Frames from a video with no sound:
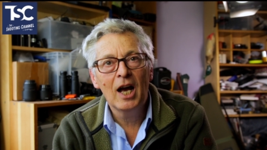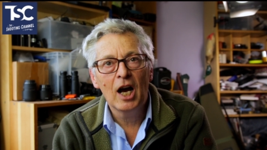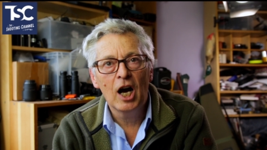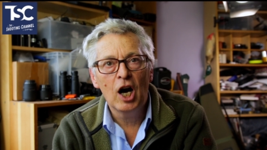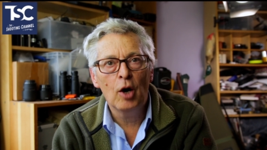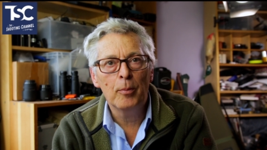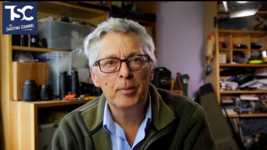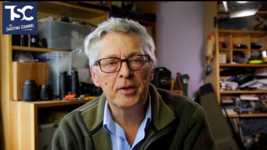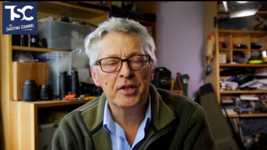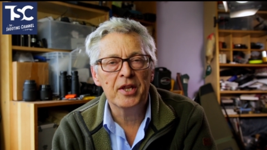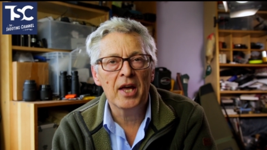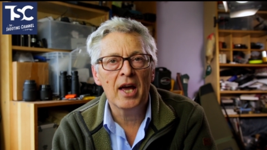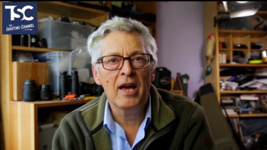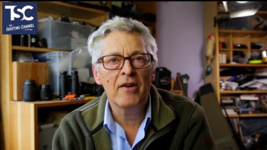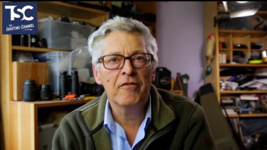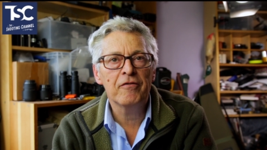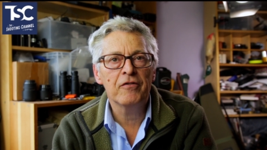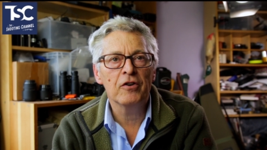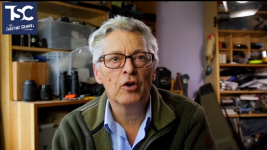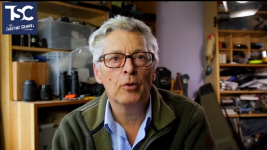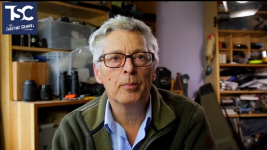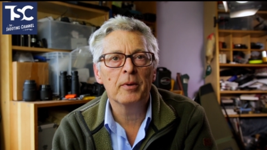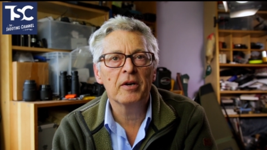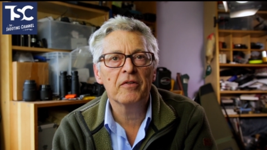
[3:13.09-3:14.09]
I'll be there
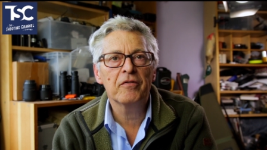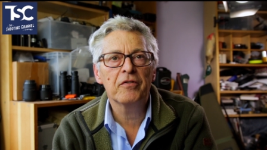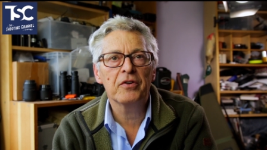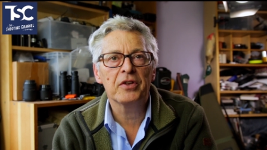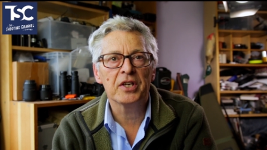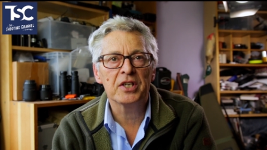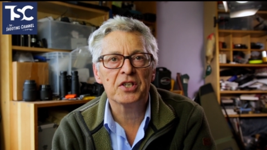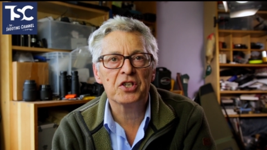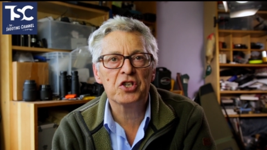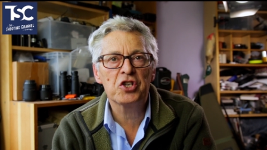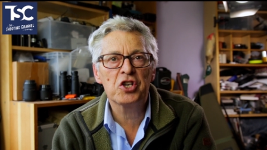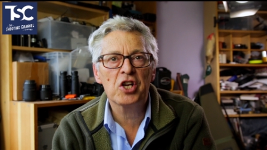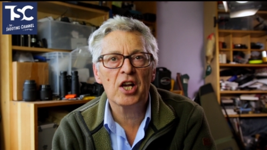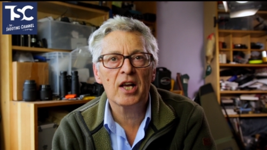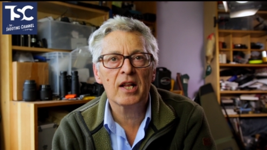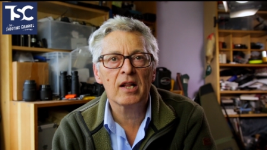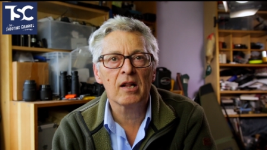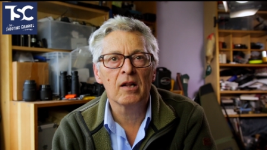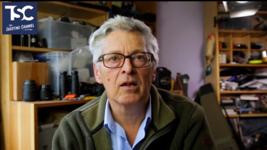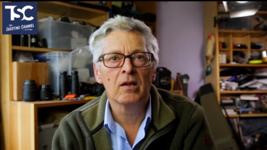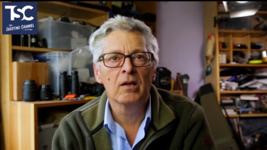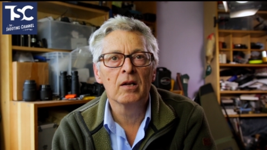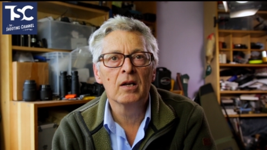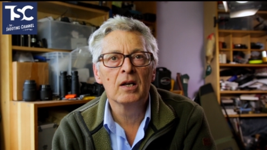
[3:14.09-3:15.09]
filming for this
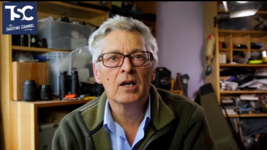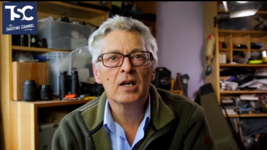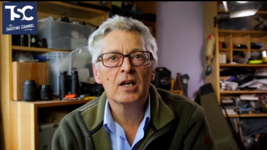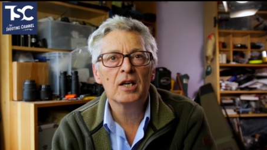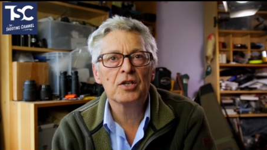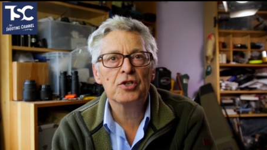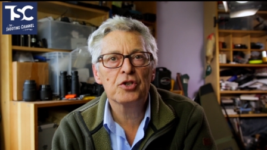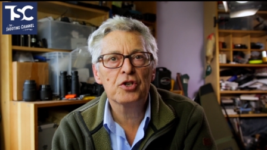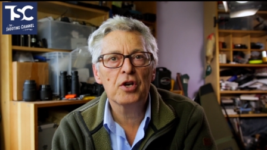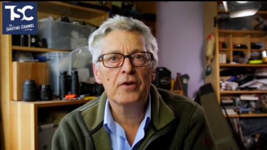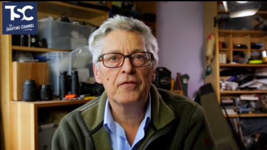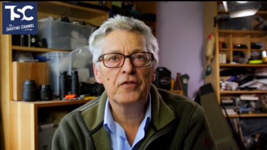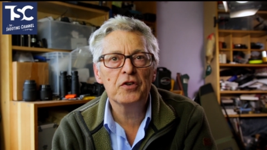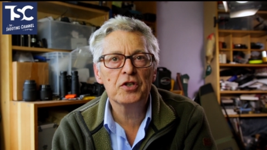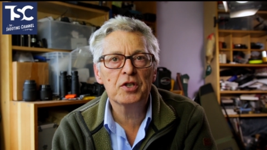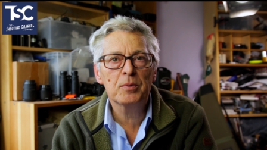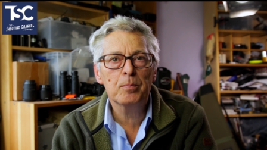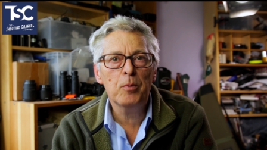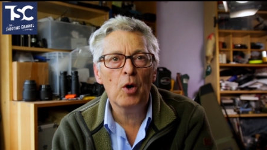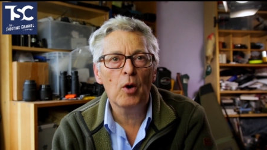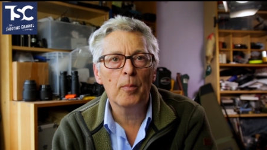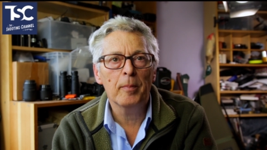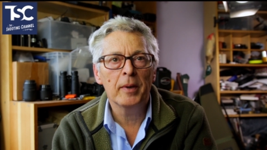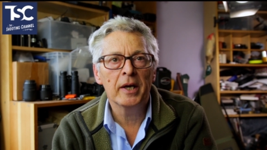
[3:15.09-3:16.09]
channel, so if you
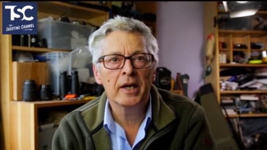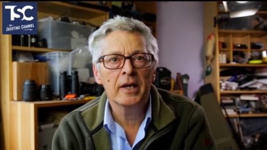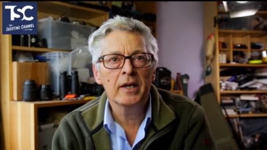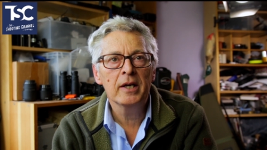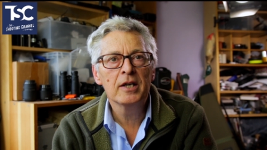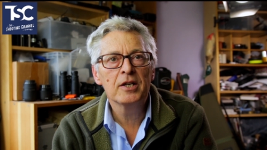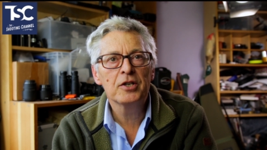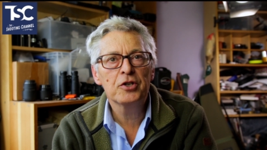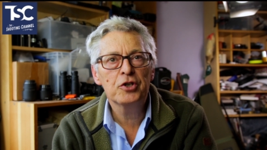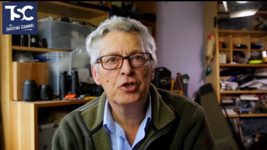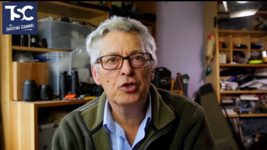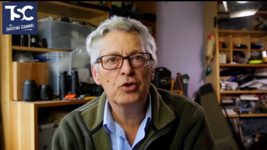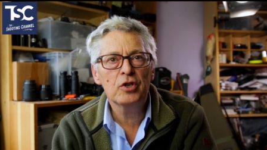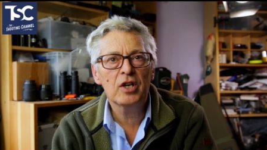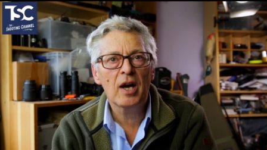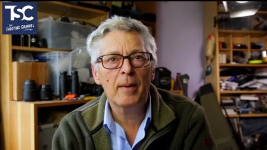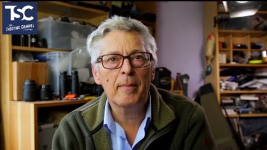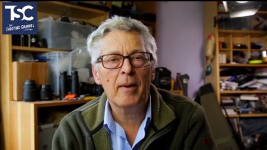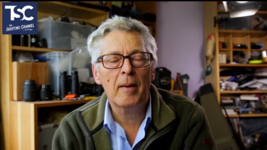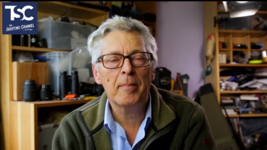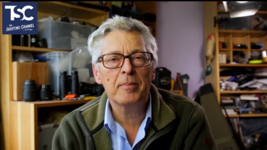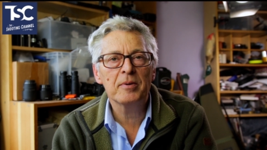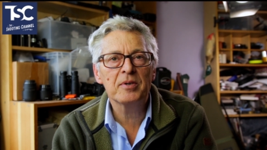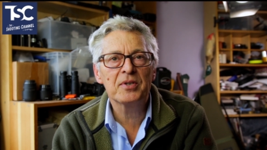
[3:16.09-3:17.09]
spot me, do
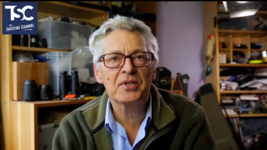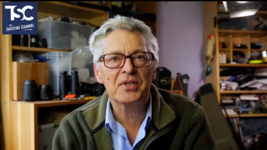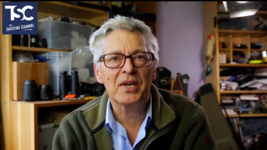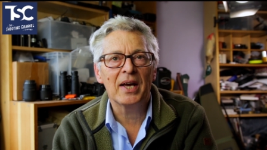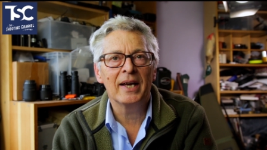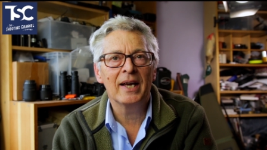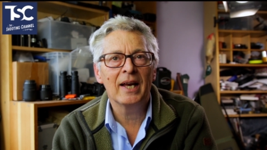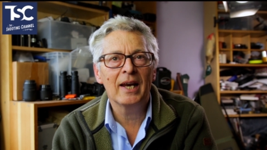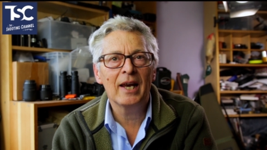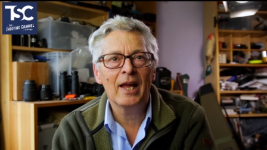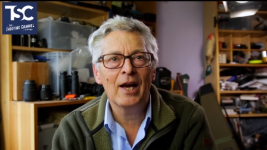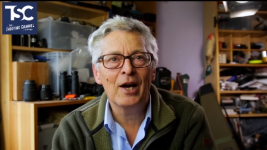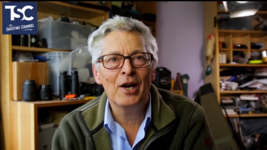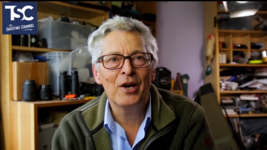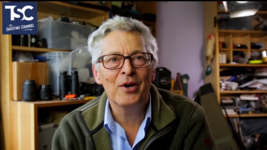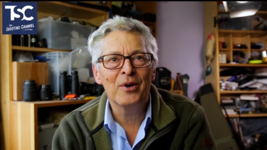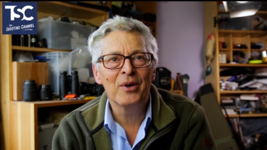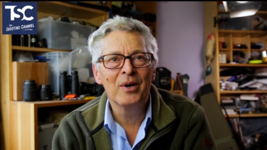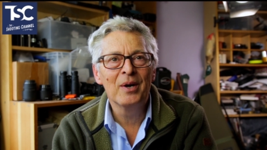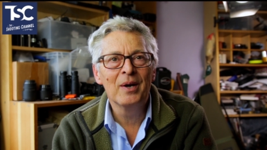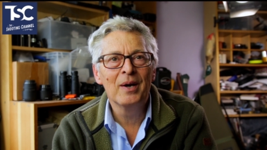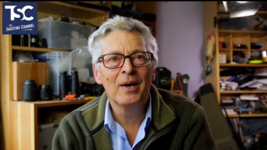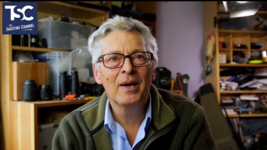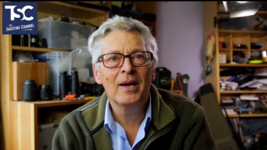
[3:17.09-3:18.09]
come up and say hello.
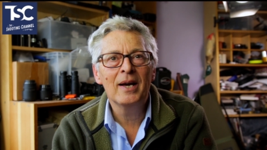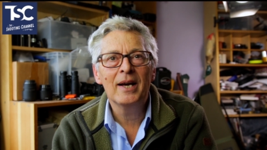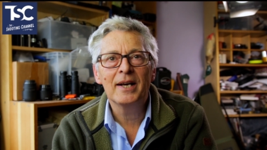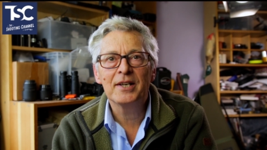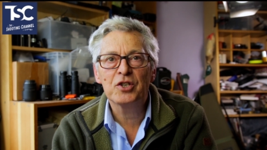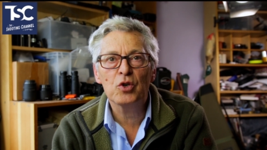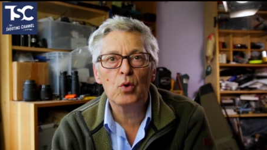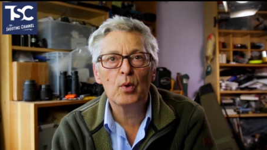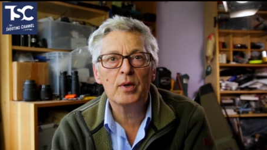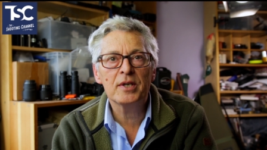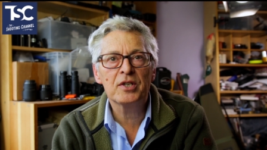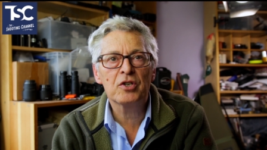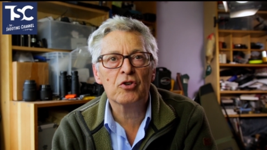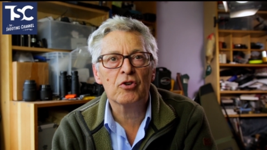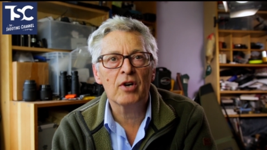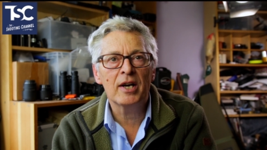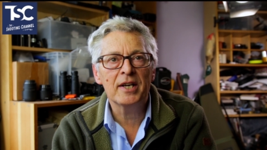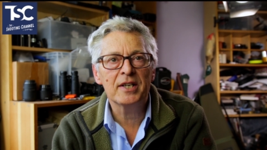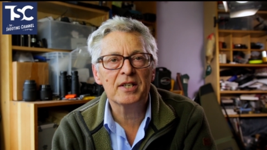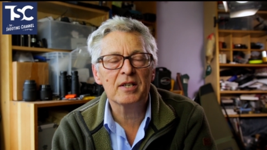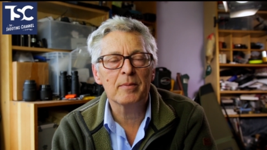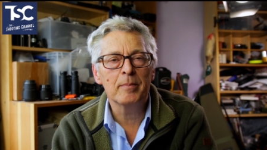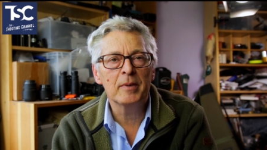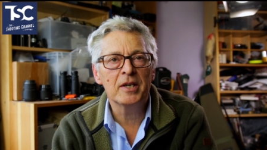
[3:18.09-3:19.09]
It's always
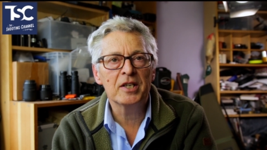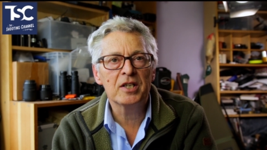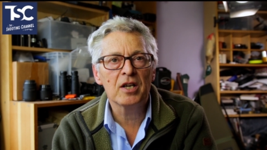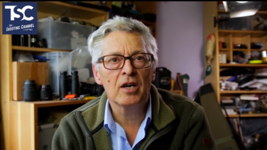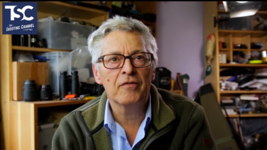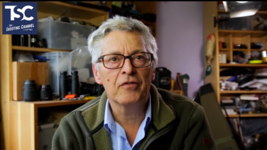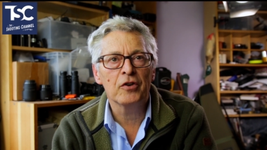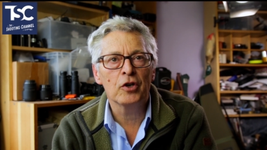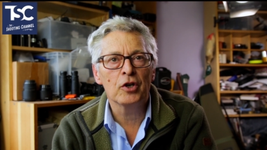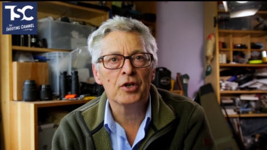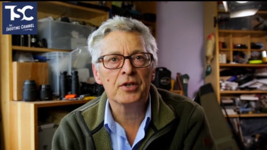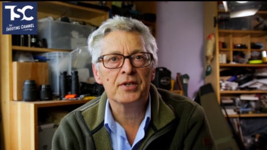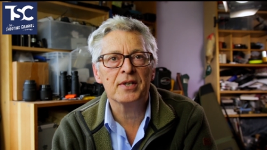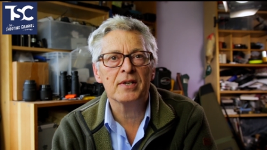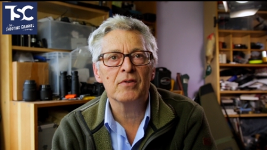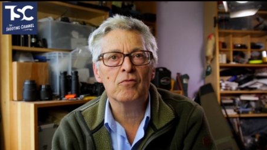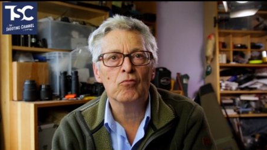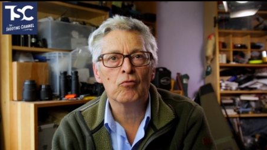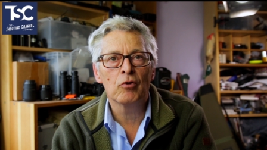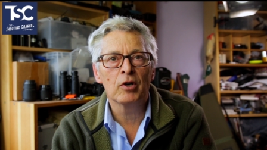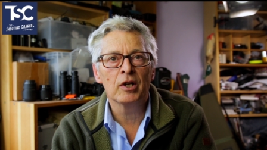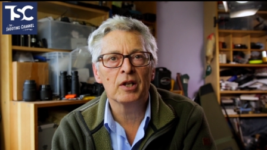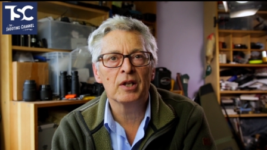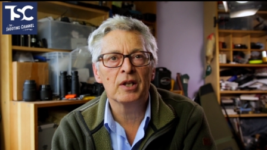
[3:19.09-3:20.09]
great to meet our viewers
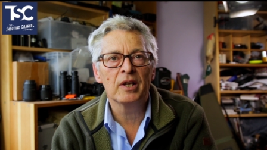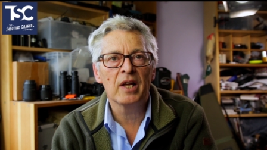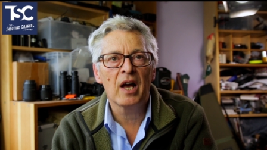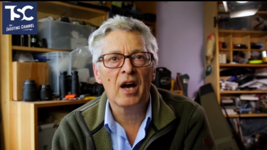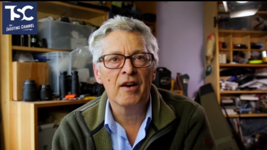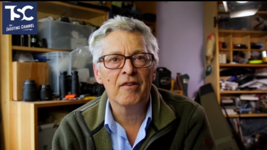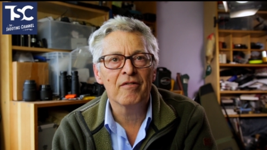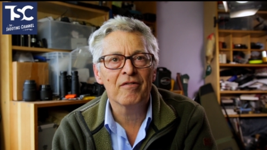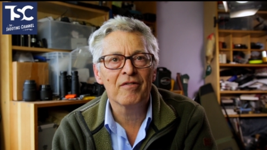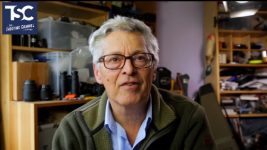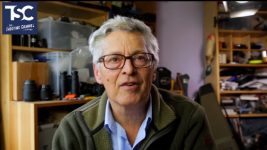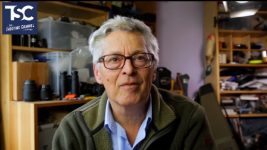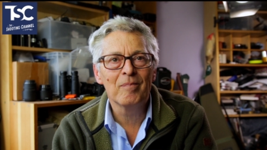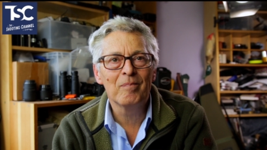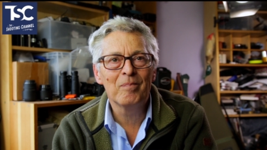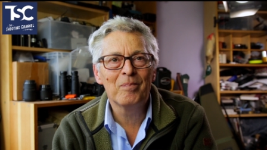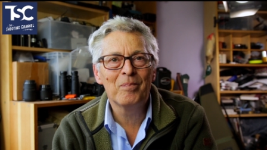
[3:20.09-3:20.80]
in real life.